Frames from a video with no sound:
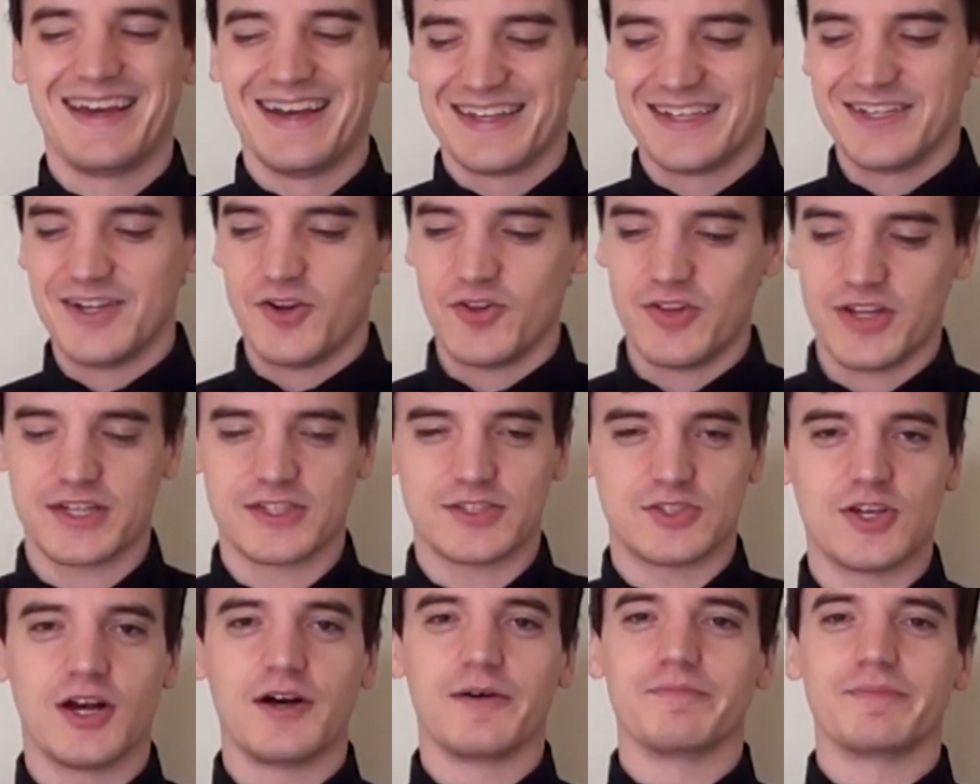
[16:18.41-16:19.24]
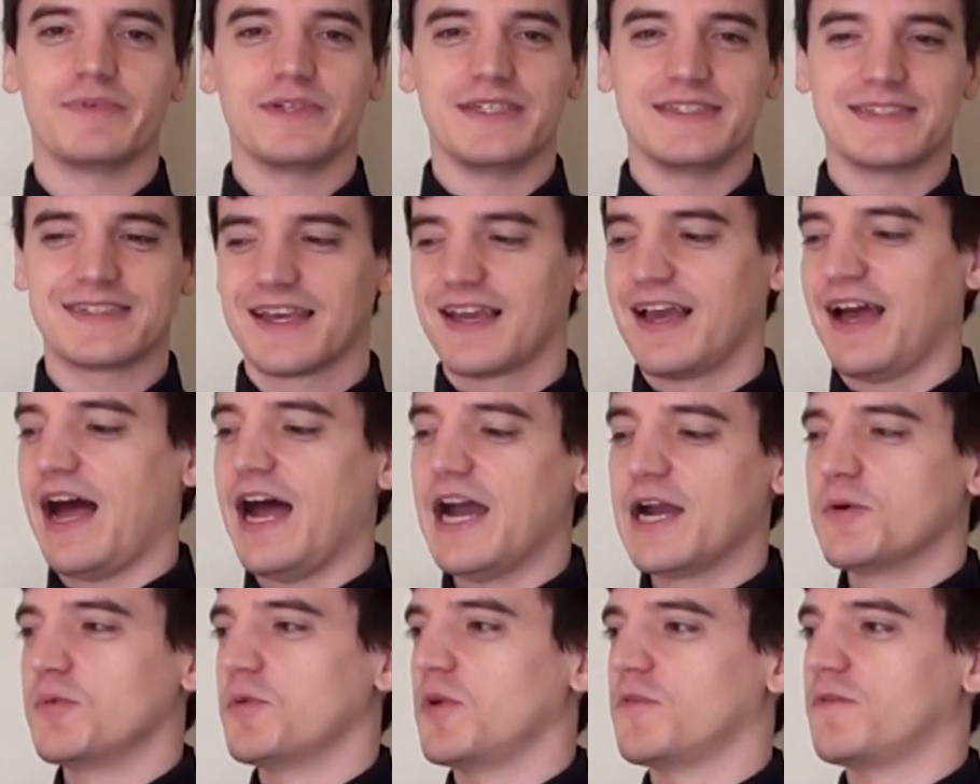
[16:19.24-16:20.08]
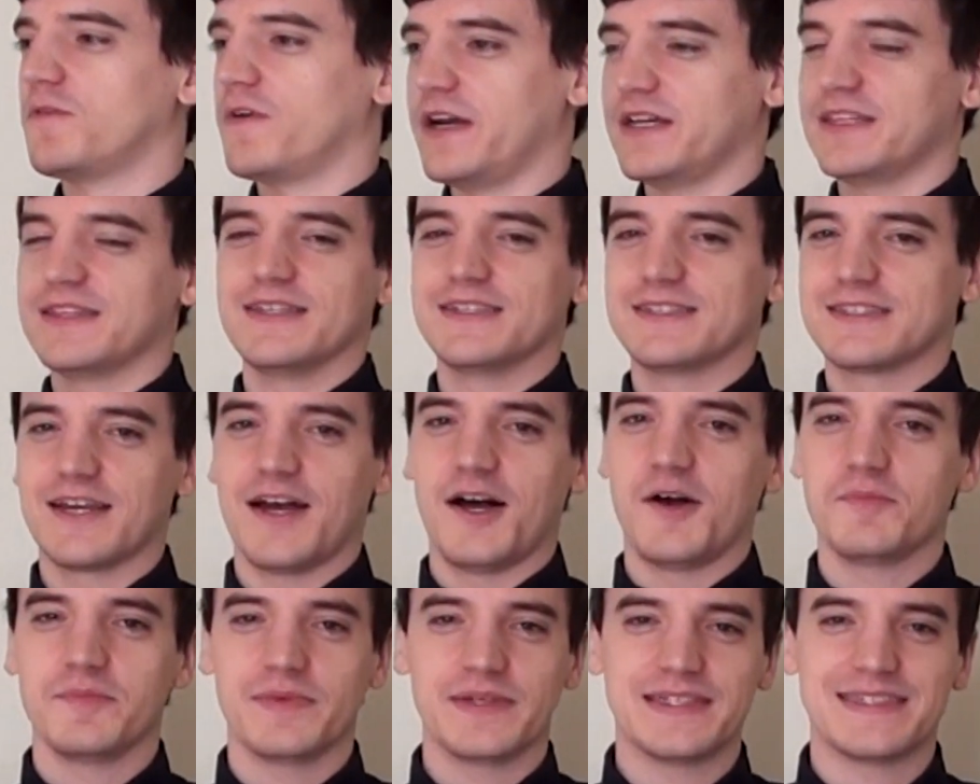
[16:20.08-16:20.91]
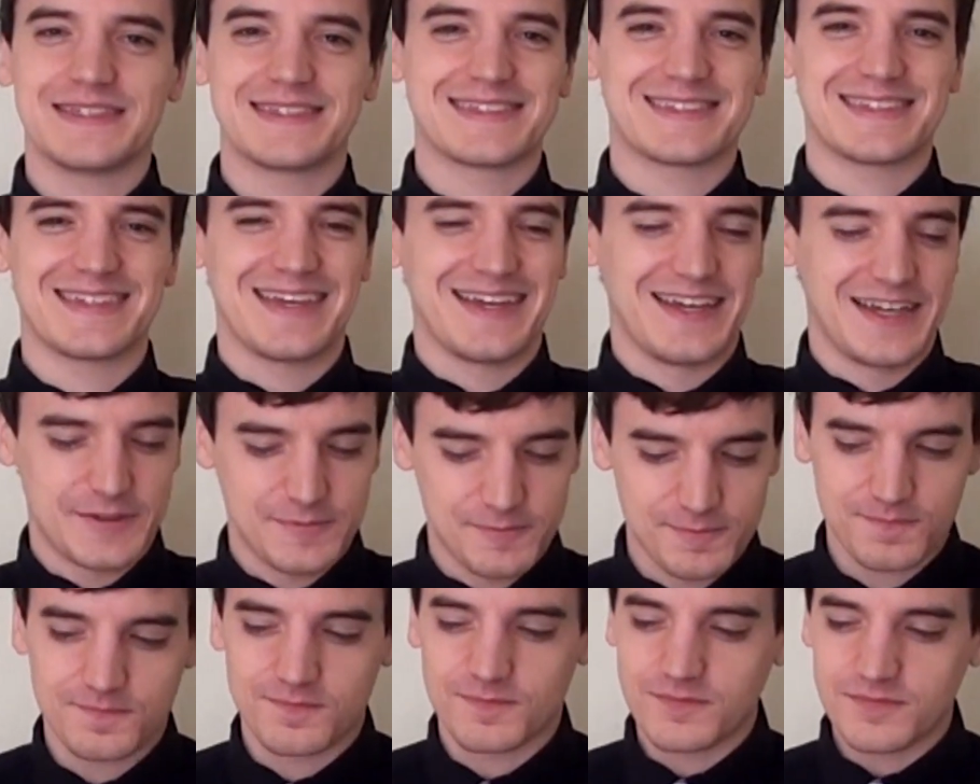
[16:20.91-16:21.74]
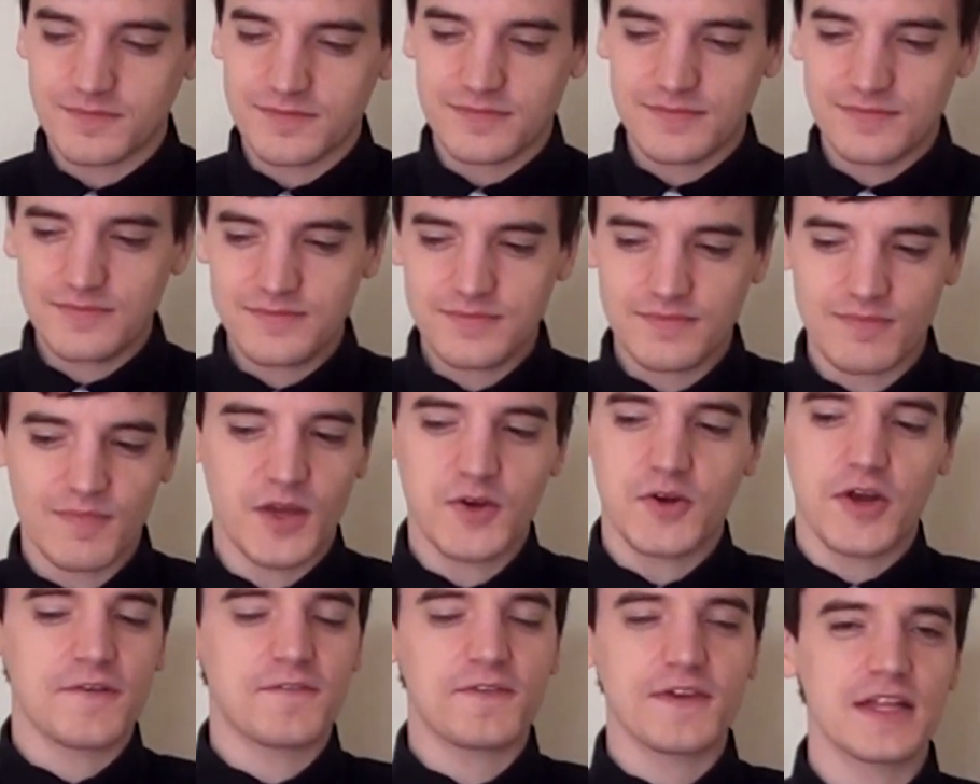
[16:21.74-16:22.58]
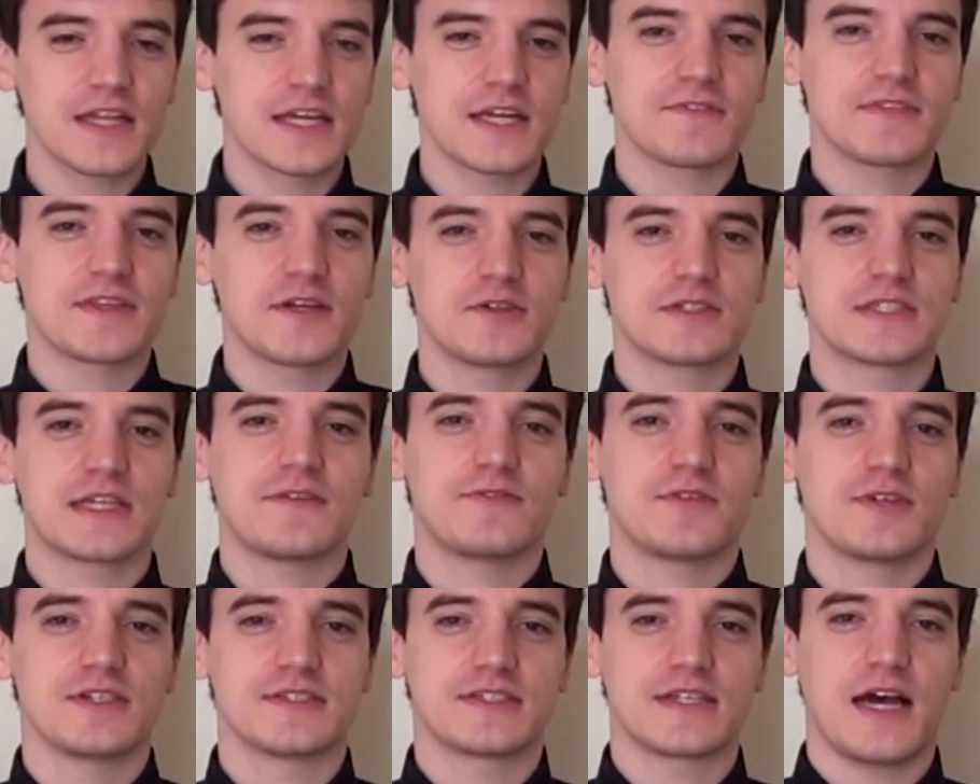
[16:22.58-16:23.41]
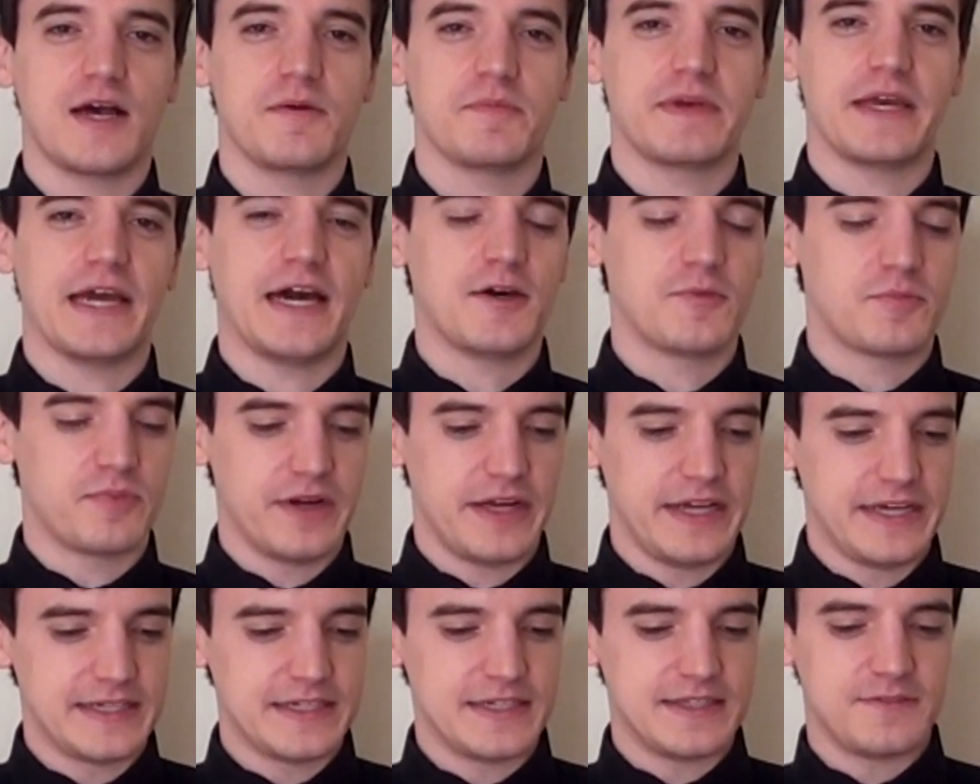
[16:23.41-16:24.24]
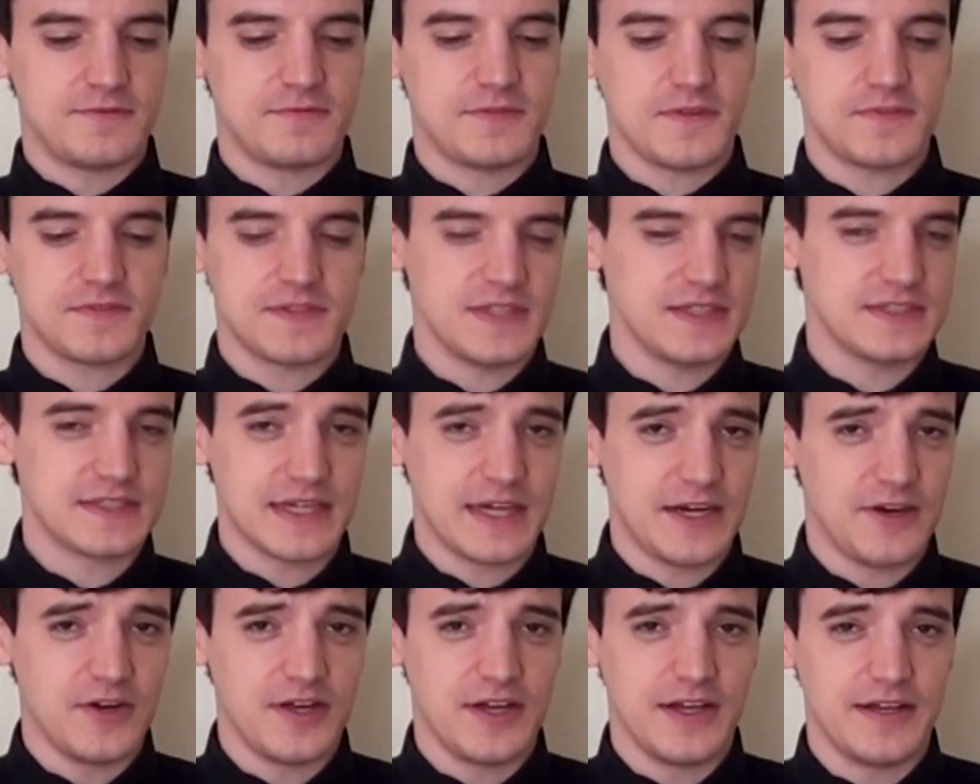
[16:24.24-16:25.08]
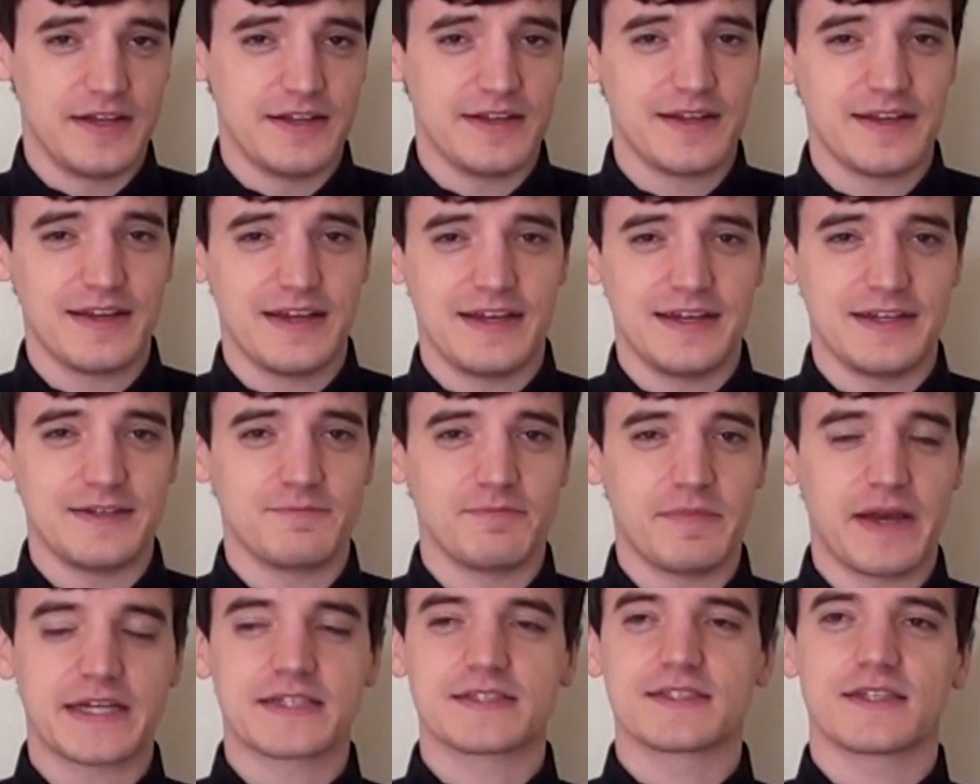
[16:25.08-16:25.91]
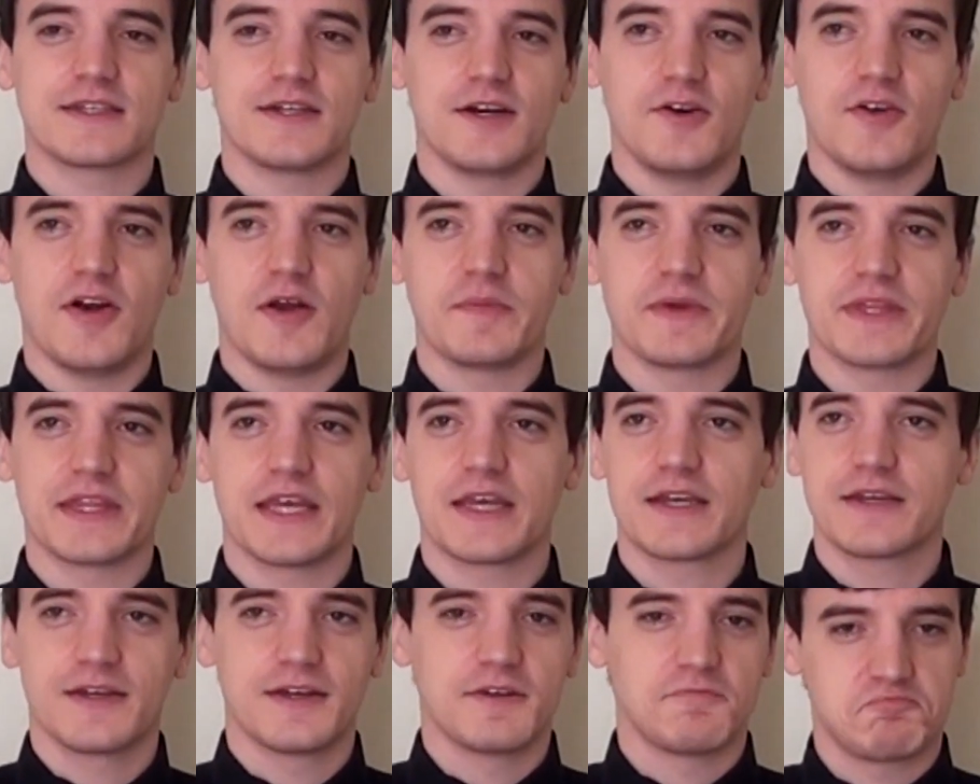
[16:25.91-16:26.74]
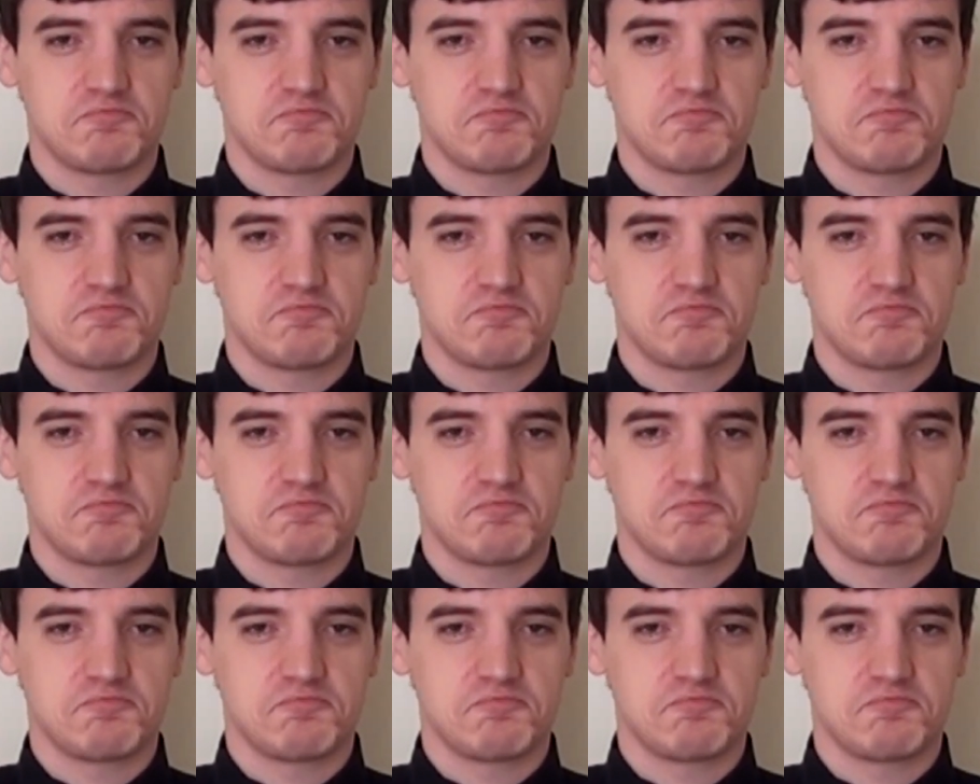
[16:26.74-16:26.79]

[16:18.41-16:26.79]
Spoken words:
you know, like, zombies, I will fight the zombies. You know, I feel like if there was ever a zombie outbreak in 50s era Mexico, I mean, like,